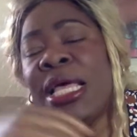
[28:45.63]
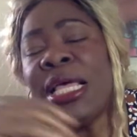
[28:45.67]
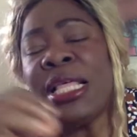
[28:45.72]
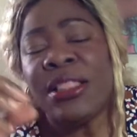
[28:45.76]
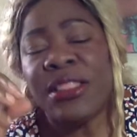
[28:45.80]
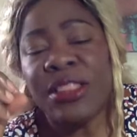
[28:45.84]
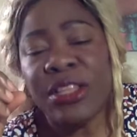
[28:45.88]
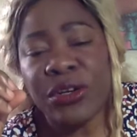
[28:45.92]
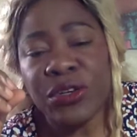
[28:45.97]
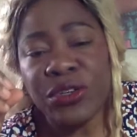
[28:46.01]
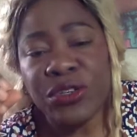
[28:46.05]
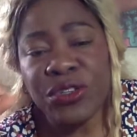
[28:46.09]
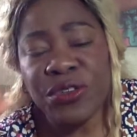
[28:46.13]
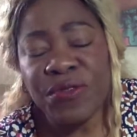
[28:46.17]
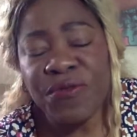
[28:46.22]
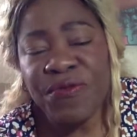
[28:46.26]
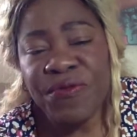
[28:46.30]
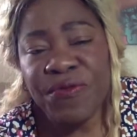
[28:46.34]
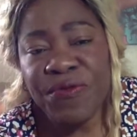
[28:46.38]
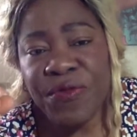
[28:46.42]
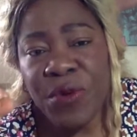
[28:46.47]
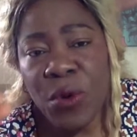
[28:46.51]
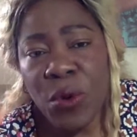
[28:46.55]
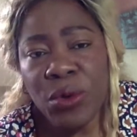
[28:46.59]
There are some
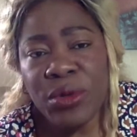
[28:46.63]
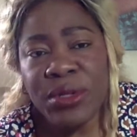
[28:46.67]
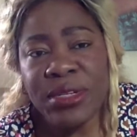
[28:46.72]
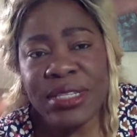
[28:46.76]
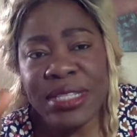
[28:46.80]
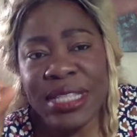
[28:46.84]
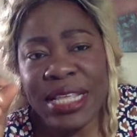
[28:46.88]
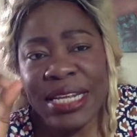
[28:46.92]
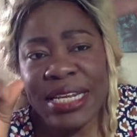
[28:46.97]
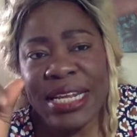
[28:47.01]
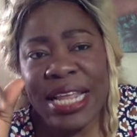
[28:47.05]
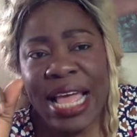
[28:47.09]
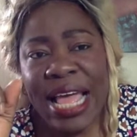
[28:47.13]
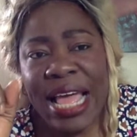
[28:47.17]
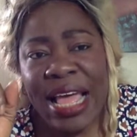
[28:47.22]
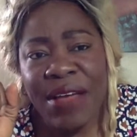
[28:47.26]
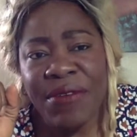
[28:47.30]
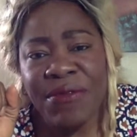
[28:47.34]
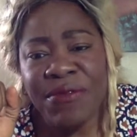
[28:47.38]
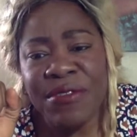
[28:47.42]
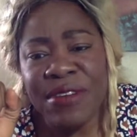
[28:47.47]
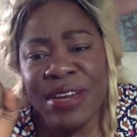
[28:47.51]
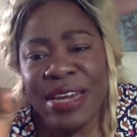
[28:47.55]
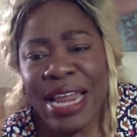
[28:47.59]
folks that
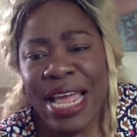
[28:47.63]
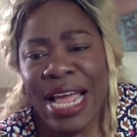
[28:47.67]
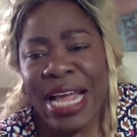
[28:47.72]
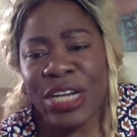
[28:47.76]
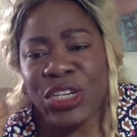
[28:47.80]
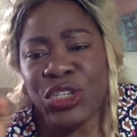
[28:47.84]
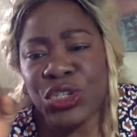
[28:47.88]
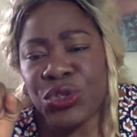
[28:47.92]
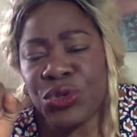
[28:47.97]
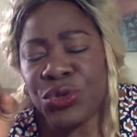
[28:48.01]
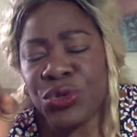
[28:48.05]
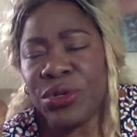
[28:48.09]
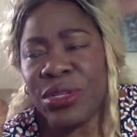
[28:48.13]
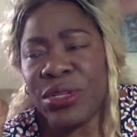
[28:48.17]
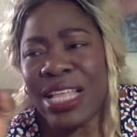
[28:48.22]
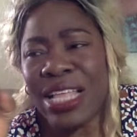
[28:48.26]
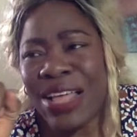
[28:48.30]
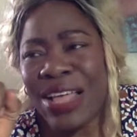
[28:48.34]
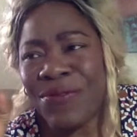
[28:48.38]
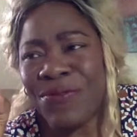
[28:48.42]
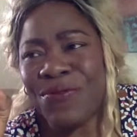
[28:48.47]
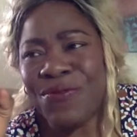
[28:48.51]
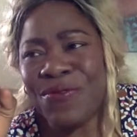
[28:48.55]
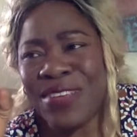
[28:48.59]
have natural
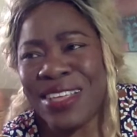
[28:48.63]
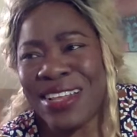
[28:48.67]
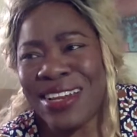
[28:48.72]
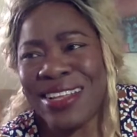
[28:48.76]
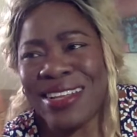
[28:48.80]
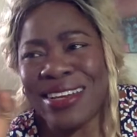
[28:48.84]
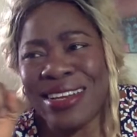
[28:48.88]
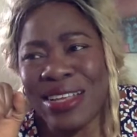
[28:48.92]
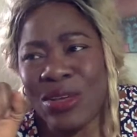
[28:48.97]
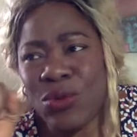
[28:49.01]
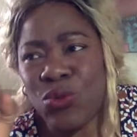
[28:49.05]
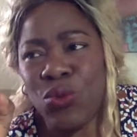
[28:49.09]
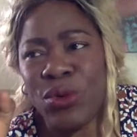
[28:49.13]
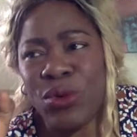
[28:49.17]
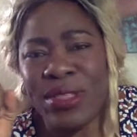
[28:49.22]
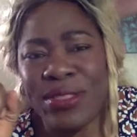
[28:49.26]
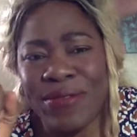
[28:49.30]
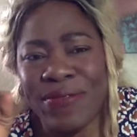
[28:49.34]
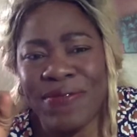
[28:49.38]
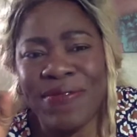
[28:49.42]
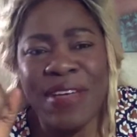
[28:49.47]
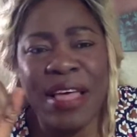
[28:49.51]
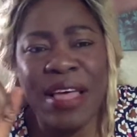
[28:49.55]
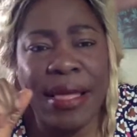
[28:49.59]
affinity with
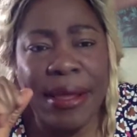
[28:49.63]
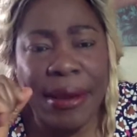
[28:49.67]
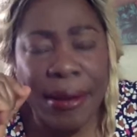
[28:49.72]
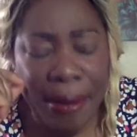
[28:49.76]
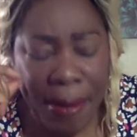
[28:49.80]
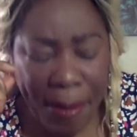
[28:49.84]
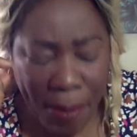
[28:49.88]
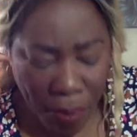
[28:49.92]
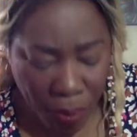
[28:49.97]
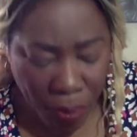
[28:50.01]
fire.